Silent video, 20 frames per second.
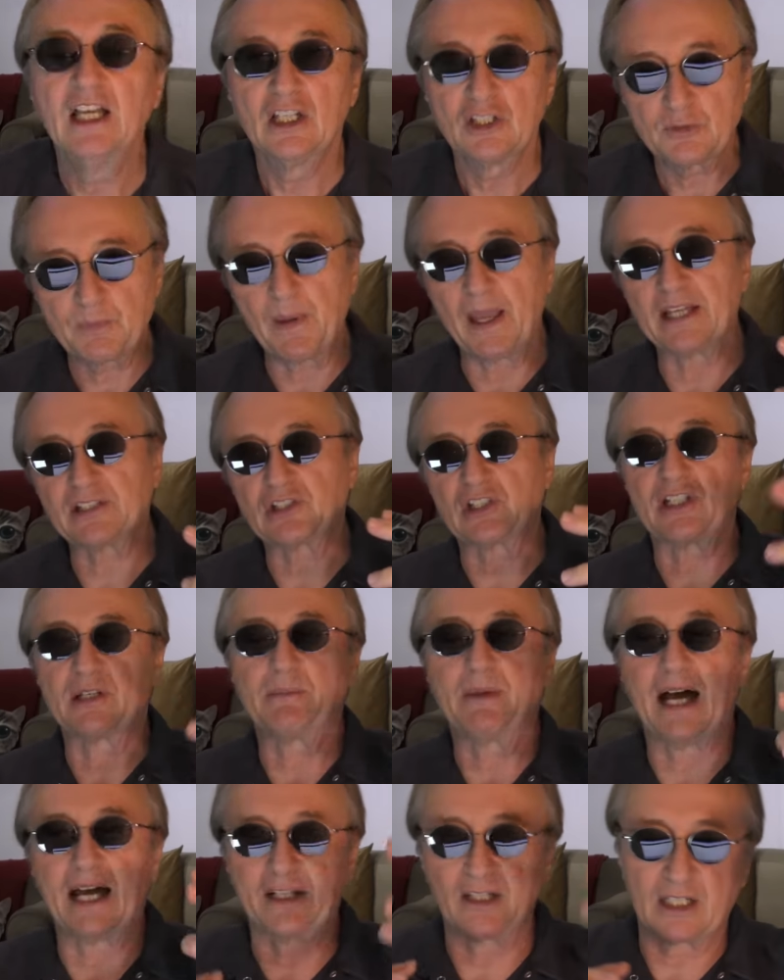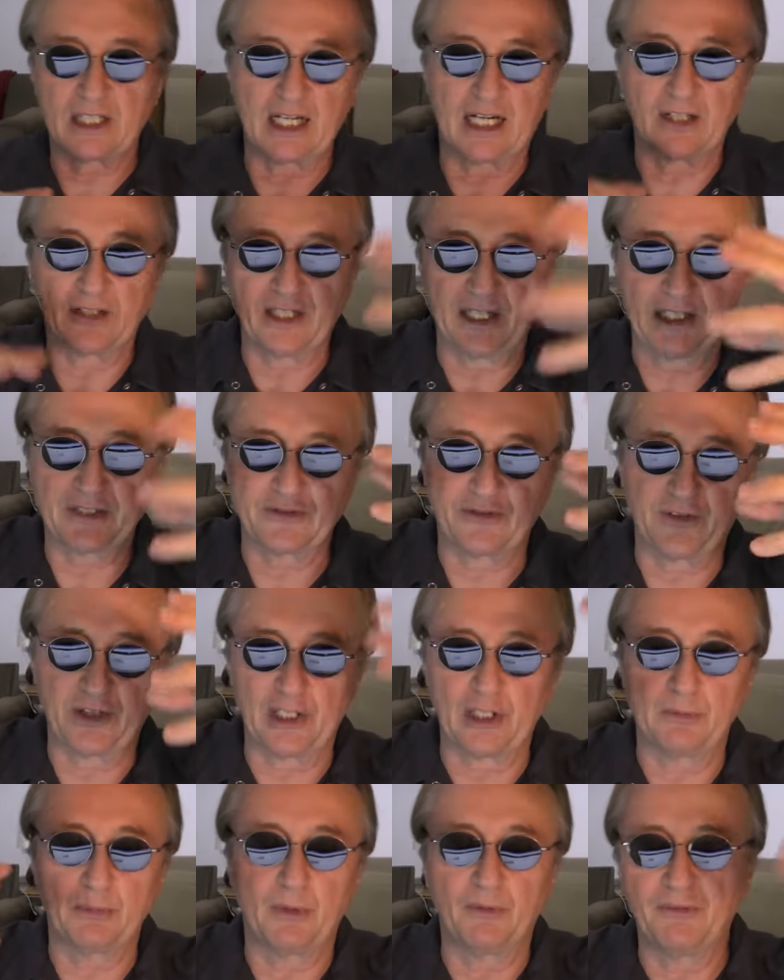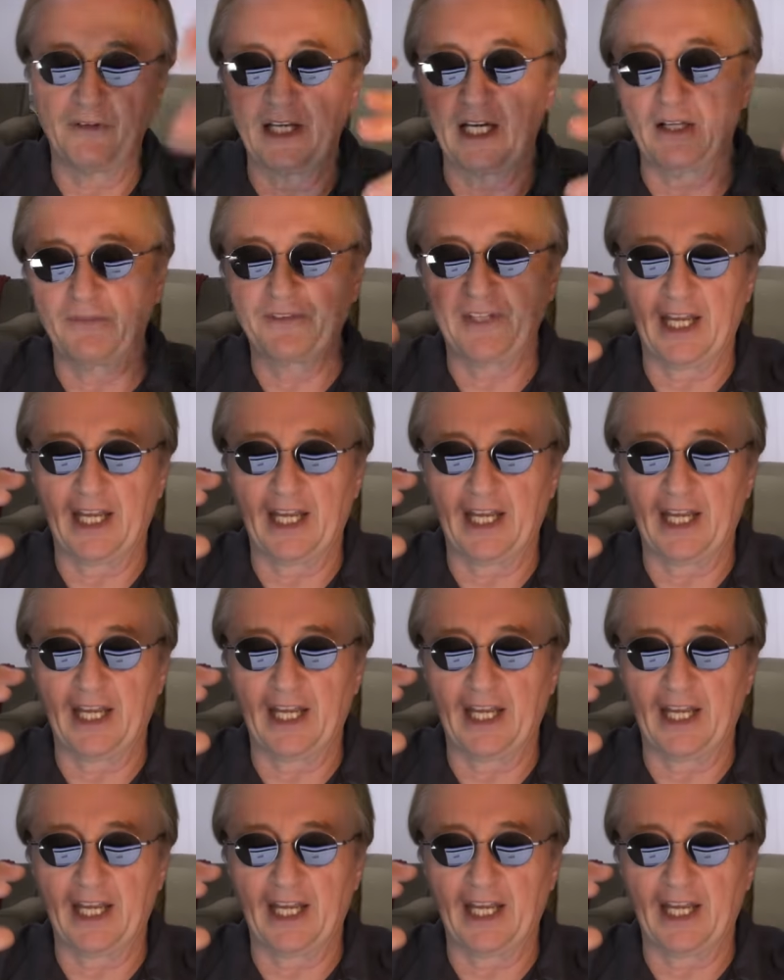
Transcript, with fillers: especially a modern car that has variable valve